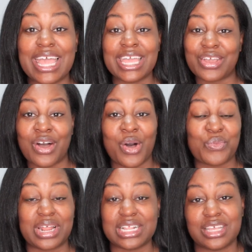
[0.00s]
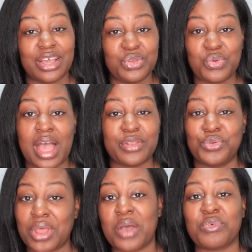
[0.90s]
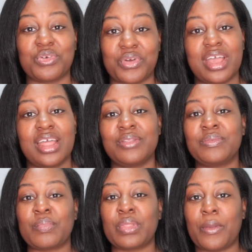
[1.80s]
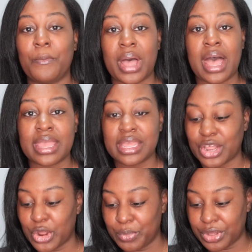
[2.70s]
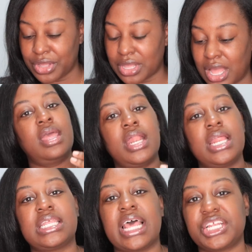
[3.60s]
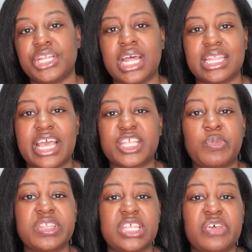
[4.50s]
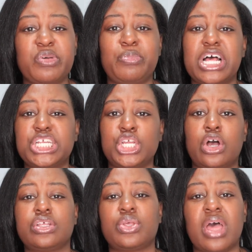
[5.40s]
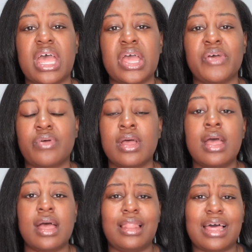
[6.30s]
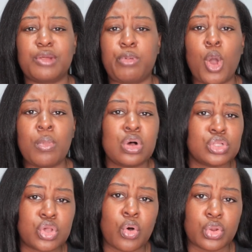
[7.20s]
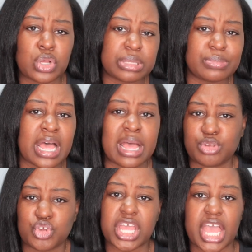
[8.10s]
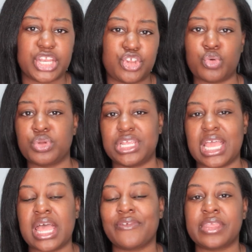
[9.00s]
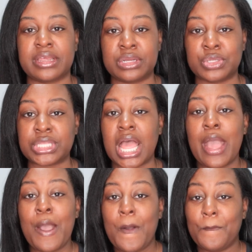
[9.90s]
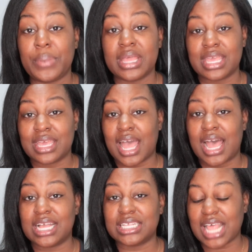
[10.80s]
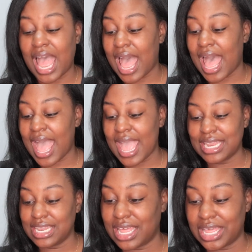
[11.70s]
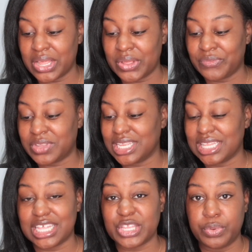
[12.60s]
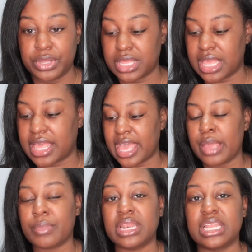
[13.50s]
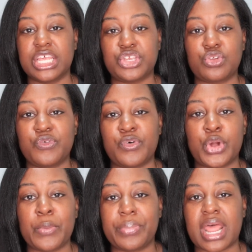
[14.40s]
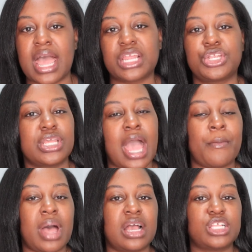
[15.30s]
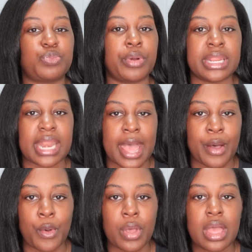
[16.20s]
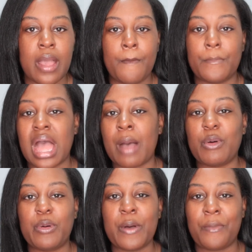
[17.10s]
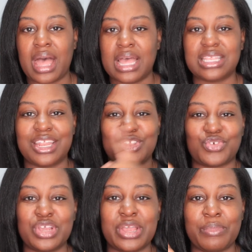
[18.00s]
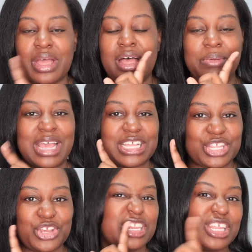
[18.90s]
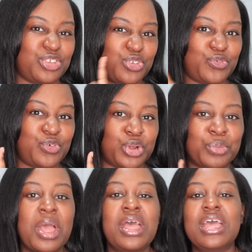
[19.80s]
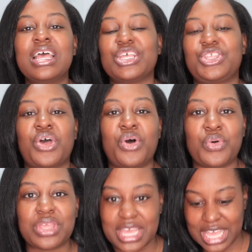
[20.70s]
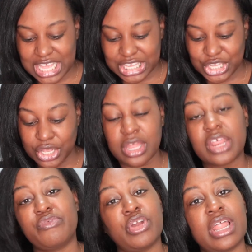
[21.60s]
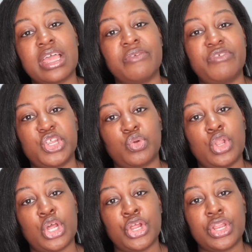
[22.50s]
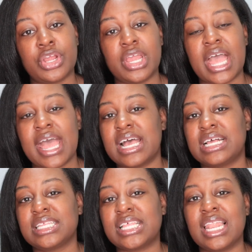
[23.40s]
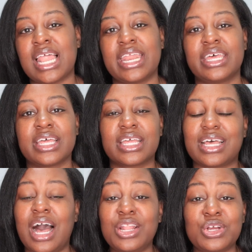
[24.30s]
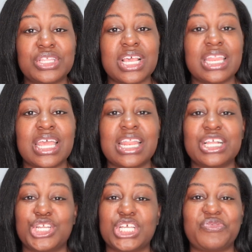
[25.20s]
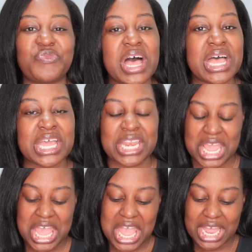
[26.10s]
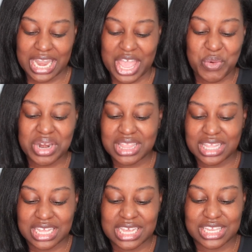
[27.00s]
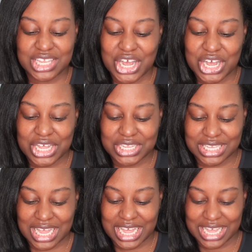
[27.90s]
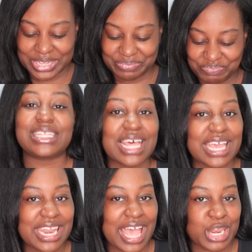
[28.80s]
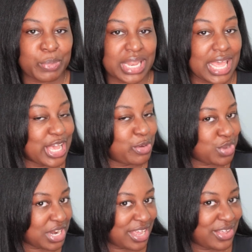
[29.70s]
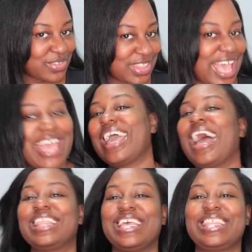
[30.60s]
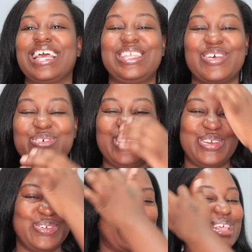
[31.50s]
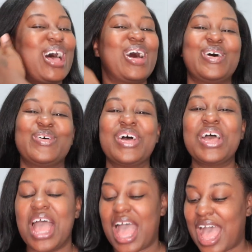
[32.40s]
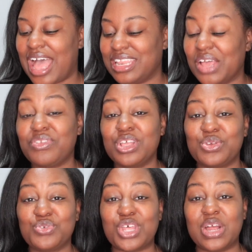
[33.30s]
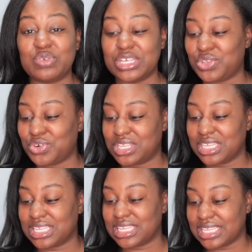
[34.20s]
And y'all, when I tell you, I do not regret buying her book. And it's actually not that expensive, and plus she also have a lot of promos going on. Sometimes you can catch her when she have deals. But yeah, guys, I loved this book. It came in the digital form, but I actually got mine printed out. But I'm gonna put mine in the screen next to you, the digital form. So yeah, it's good if you're like a visual learner. It has a lot of colors in it. It's just fun. Like, one of the things is called Slay Anatomy. Like, come on now. Like, I think that's so cute. So I definitely used her resources to